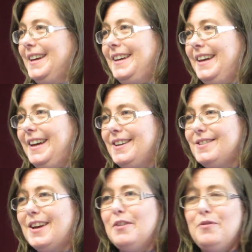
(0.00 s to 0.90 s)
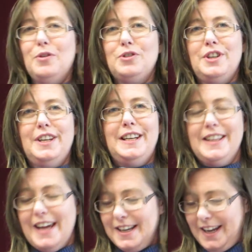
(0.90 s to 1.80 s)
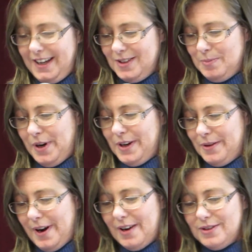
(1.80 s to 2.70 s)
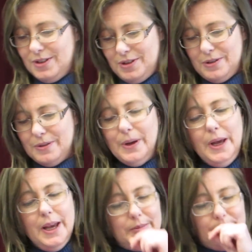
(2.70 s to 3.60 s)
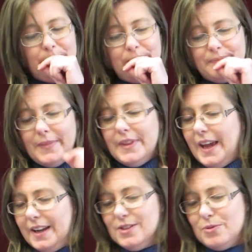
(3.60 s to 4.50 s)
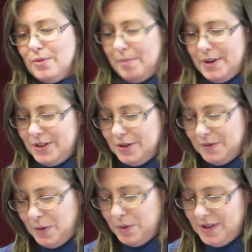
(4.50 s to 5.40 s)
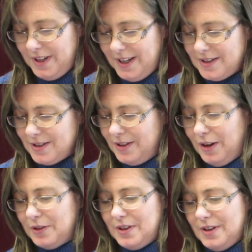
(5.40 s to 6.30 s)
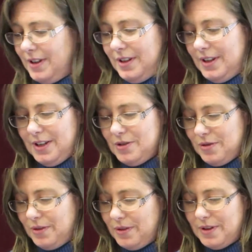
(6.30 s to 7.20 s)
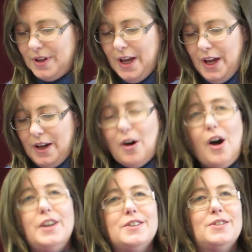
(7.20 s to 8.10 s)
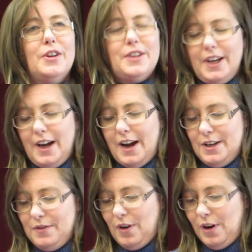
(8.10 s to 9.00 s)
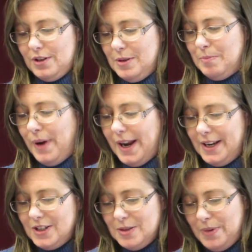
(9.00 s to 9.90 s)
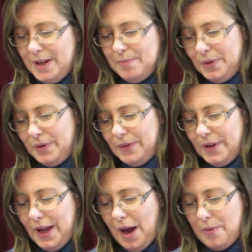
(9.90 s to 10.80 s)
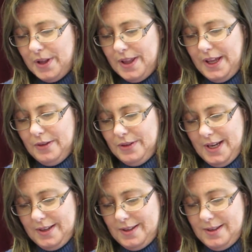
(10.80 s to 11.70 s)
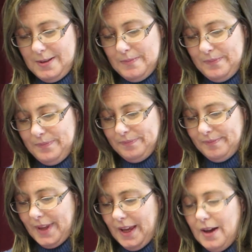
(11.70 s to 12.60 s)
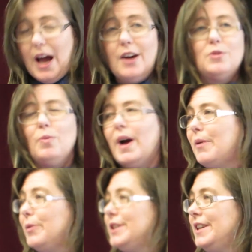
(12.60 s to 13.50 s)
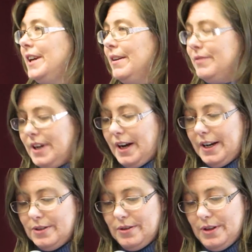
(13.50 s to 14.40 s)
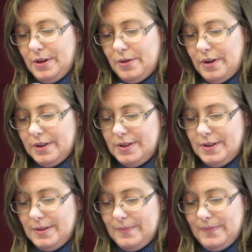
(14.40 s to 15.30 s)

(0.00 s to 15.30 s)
Yes, unfortunately, that gets spread around too. That is rubbish, of course, and it's not the truth. God is not the kind of God to punish people with illness. Else, why would he have died on the cross?